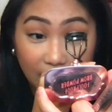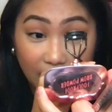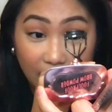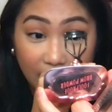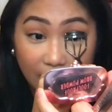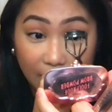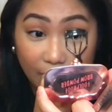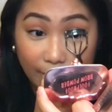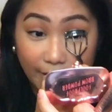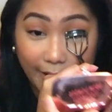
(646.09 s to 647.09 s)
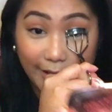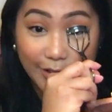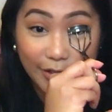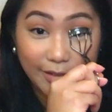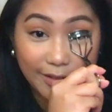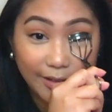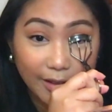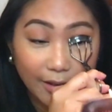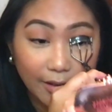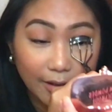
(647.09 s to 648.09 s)
and I did curl my lashes
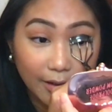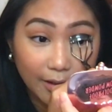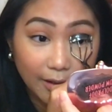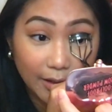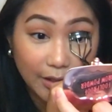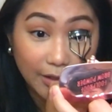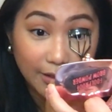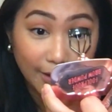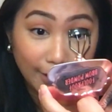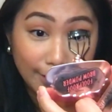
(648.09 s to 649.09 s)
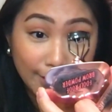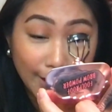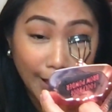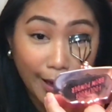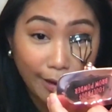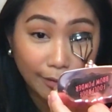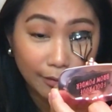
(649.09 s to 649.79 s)
if you can see it.